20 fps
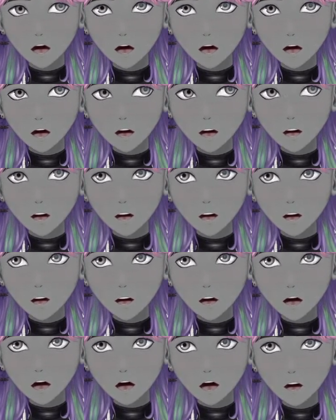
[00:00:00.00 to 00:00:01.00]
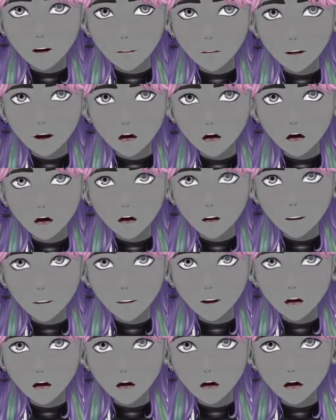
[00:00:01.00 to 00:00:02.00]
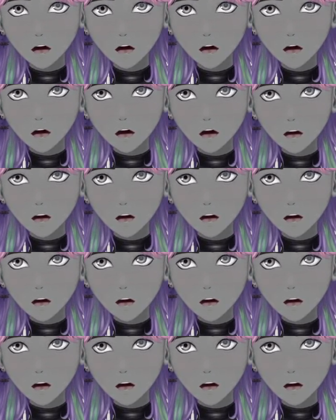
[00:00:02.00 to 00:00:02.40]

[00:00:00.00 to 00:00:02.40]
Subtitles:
So let's bring them like a little bit